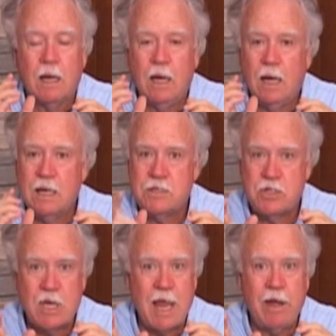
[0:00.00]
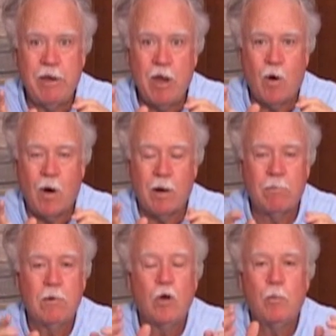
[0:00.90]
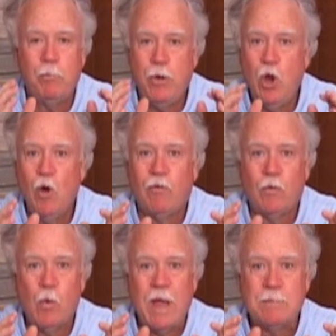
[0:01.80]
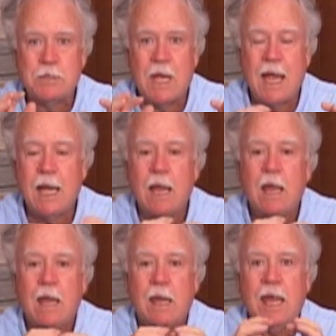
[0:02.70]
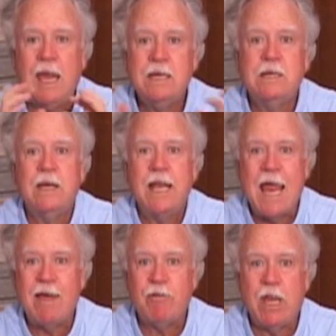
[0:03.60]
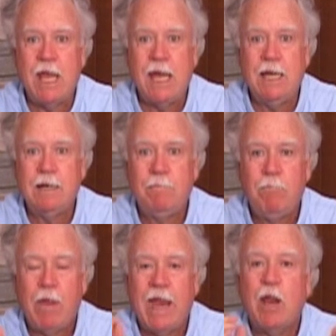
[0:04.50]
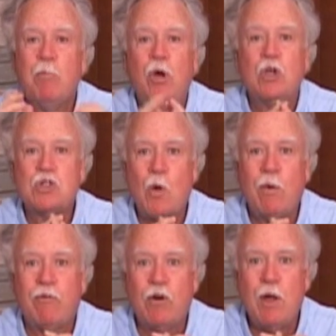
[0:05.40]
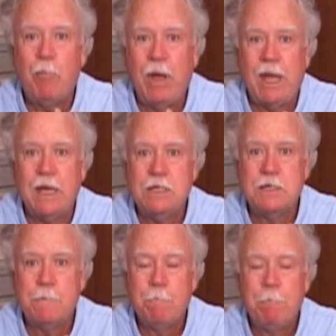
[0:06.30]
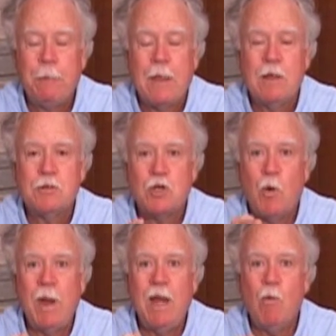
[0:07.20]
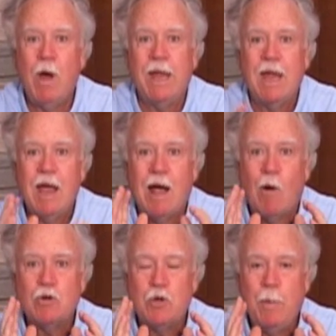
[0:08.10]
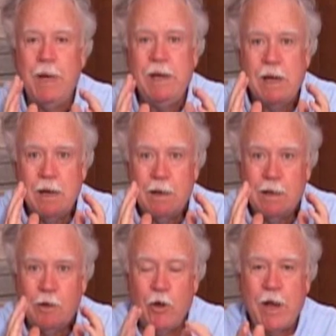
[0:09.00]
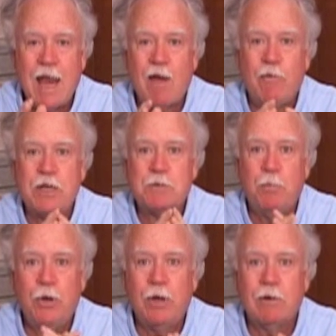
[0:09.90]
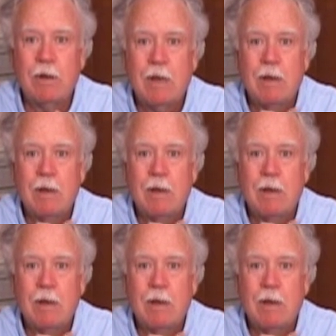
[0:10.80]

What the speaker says: It is state of the art. Beautiful website, easy to navigate, and the book's on the front page. So anyway, I want you to be looking out for this book.